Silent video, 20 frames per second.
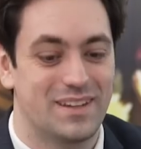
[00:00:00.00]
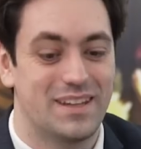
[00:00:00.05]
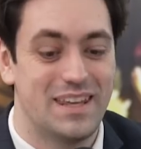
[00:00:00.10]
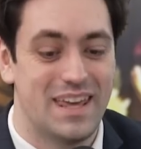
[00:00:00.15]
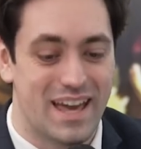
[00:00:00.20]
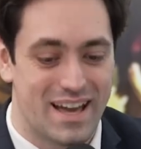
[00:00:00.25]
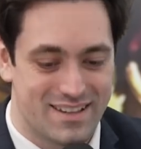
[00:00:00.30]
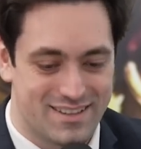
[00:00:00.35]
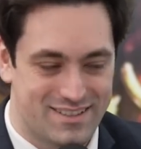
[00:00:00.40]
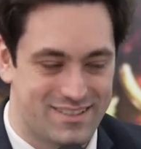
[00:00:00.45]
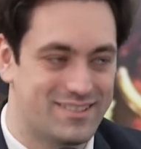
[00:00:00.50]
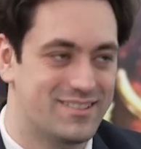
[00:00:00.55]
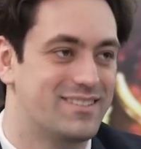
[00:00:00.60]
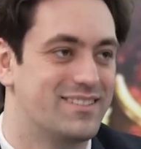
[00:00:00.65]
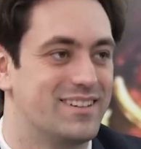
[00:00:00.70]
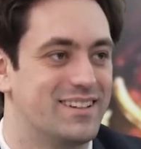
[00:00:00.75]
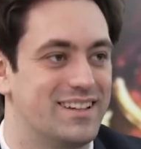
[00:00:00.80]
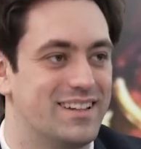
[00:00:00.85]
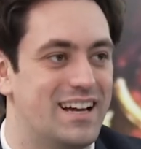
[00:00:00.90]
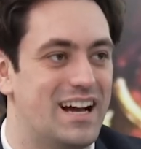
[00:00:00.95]
Yes,
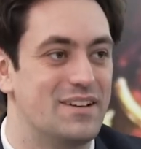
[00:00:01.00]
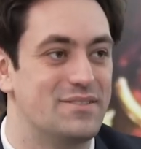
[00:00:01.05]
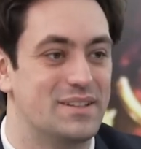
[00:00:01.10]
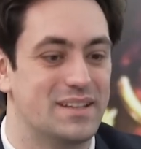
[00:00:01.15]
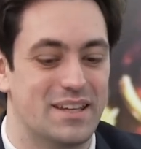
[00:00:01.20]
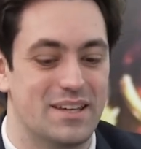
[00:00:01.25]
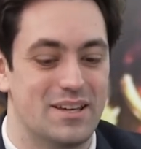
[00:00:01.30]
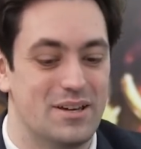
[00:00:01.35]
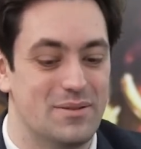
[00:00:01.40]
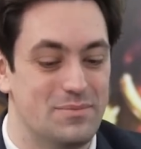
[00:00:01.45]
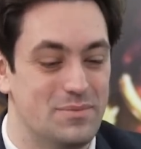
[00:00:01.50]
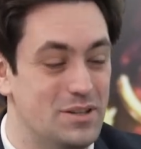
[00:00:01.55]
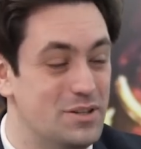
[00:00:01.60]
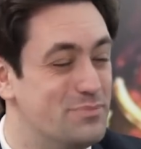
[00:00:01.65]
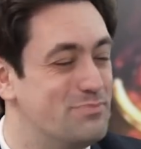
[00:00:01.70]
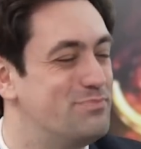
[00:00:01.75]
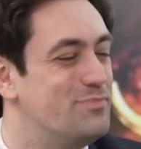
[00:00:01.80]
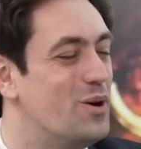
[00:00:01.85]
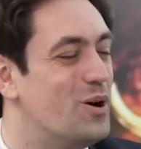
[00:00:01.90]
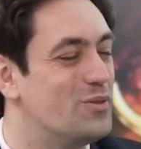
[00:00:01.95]
I think
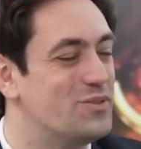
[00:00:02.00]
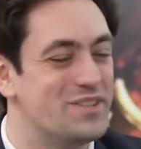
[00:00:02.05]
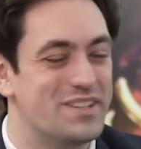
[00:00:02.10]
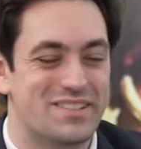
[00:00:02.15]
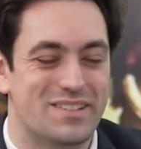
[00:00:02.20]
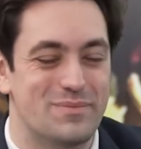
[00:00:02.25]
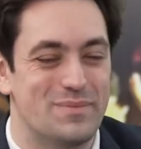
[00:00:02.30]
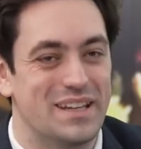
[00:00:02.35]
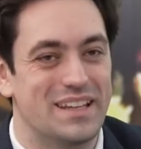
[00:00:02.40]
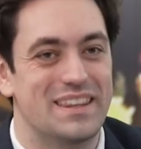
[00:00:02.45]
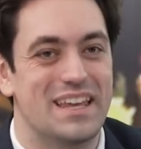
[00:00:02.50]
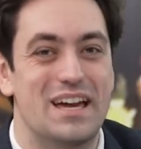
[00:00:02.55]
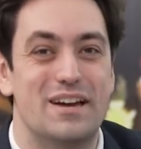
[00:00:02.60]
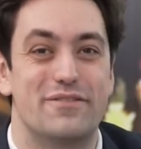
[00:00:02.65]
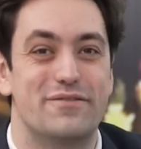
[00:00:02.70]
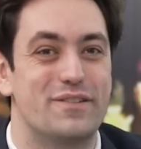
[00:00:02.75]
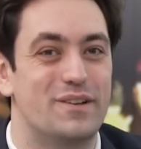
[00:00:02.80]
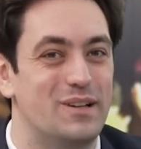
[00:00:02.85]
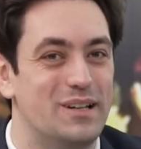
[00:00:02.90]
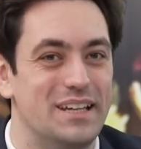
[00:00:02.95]
you're onto something there,
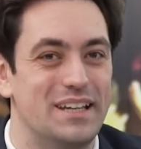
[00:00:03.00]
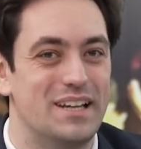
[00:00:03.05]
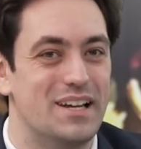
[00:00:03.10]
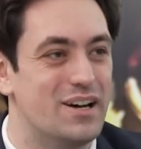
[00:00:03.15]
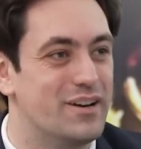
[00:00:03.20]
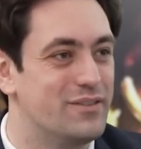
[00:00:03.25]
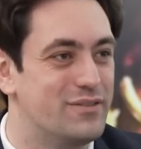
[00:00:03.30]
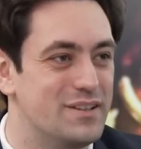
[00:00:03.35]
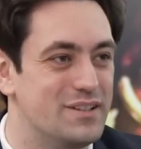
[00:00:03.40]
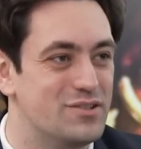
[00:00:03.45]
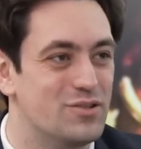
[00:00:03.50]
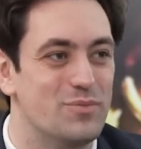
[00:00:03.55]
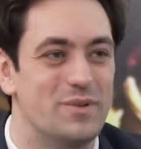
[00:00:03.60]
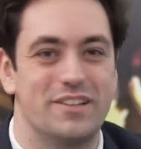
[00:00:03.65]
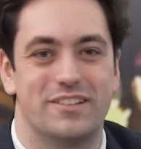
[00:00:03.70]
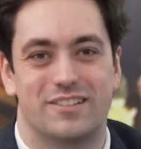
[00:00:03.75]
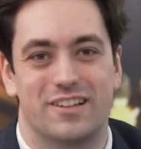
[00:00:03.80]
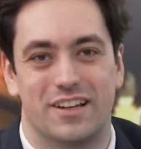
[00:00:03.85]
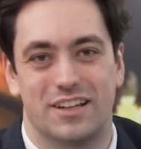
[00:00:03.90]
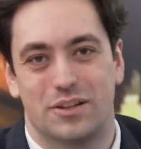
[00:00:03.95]
funnily enough. It's
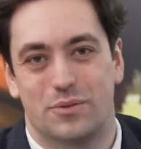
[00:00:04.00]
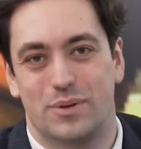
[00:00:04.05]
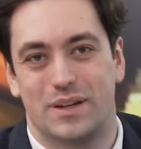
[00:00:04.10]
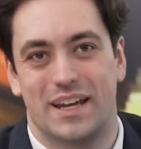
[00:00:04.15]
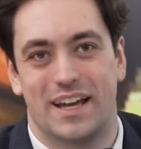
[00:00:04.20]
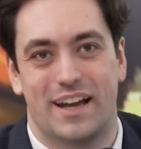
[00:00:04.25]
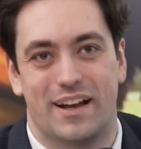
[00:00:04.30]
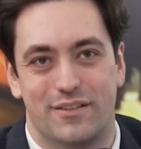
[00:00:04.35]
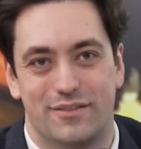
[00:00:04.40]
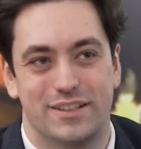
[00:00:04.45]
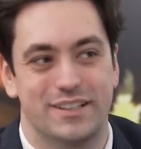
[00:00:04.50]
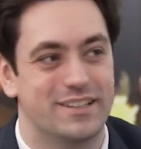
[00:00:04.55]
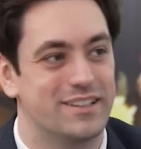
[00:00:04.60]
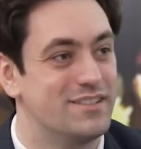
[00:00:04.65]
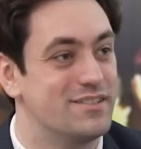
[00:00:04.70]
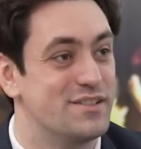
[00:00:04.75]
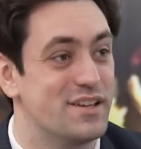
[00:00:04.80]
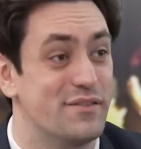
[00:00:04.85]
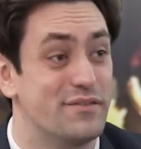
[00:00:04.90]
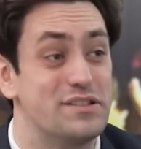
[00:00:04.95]
almost like we have a
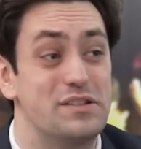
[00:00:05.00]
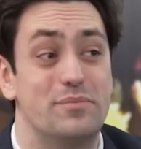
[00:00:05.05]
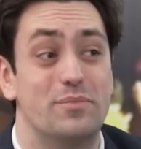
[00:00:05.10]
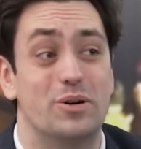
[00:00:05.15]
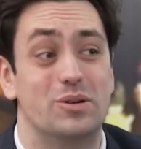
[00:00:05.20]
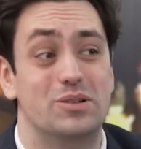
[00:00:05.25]
conservative